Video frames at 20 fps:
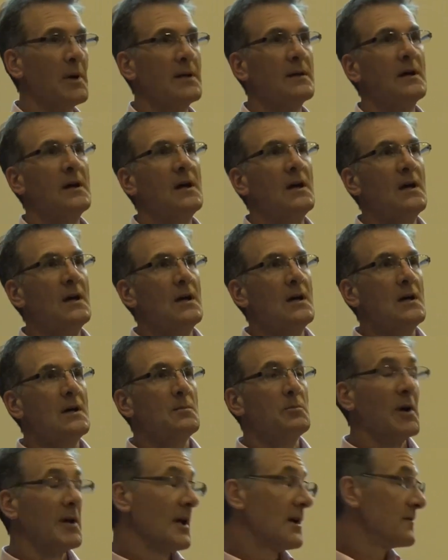But
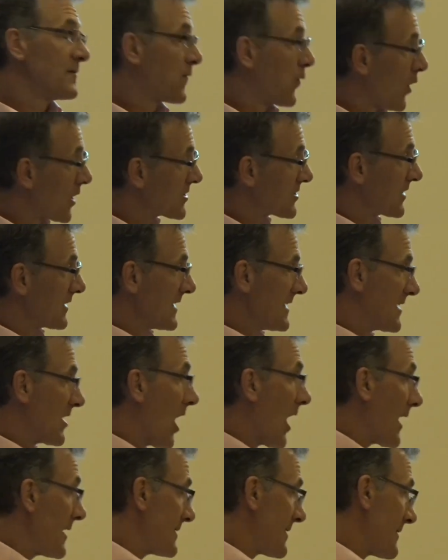but unfortunately
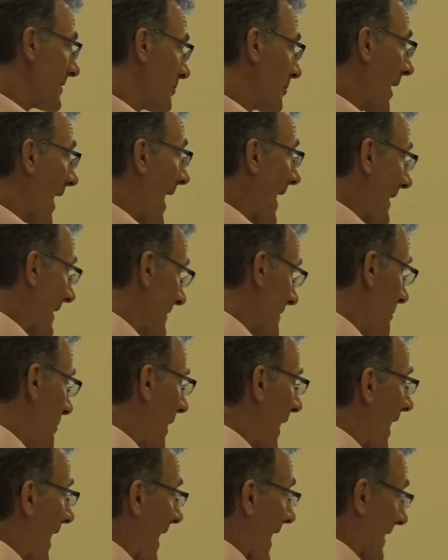gone to the back of
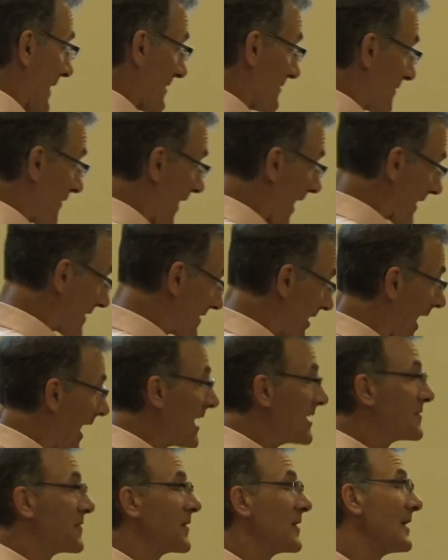the pack. In fact,
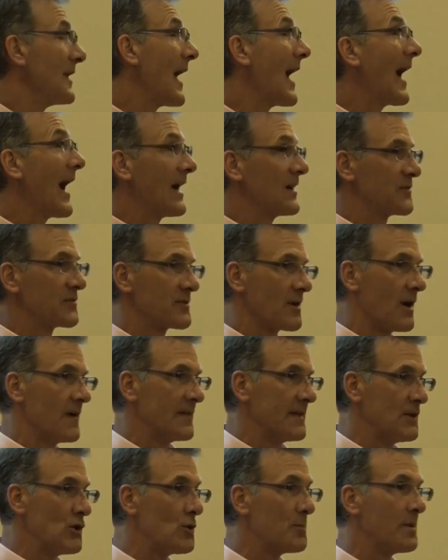tied for last
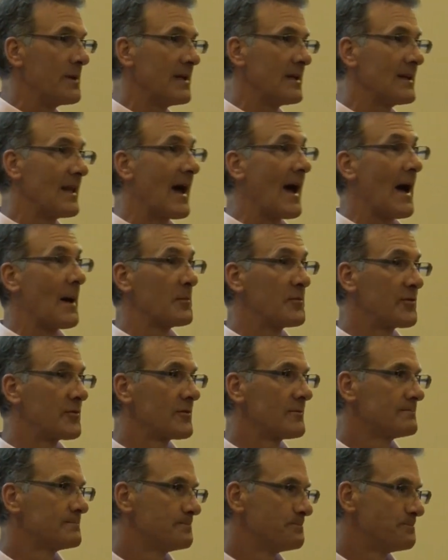on the opening laps.